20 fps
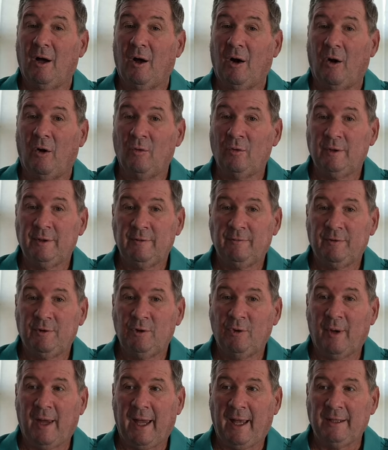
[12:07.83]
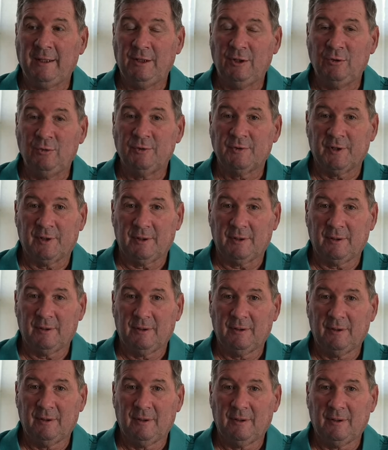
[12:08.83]
Only if you know how to use it.
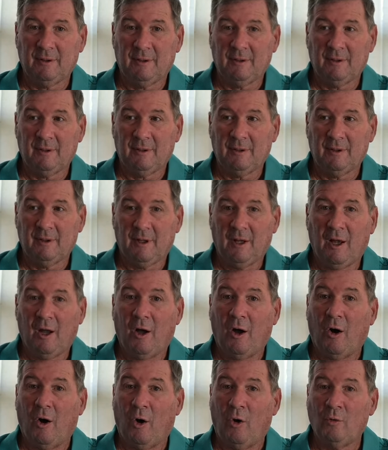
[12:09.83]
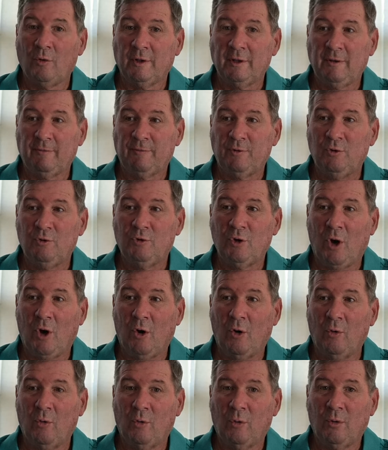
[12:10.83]
Only if you
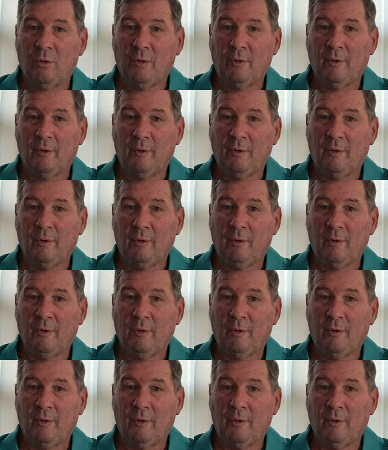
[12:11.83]
know